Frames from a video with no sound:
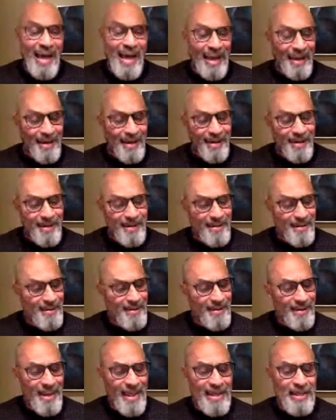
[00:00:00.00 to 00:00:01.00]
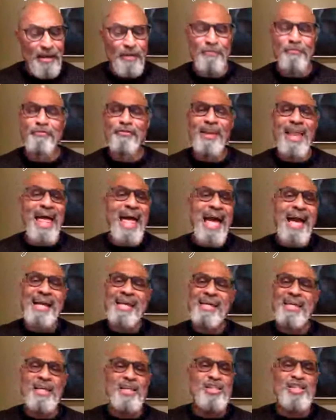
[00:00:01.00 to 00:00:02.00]
like a flag in a
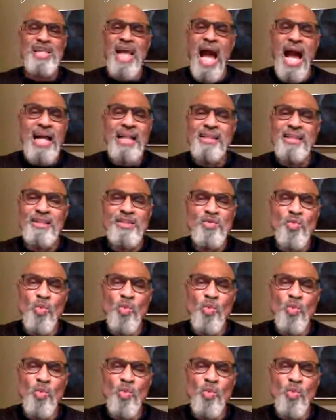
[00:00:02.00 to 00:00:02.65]
jockless wind?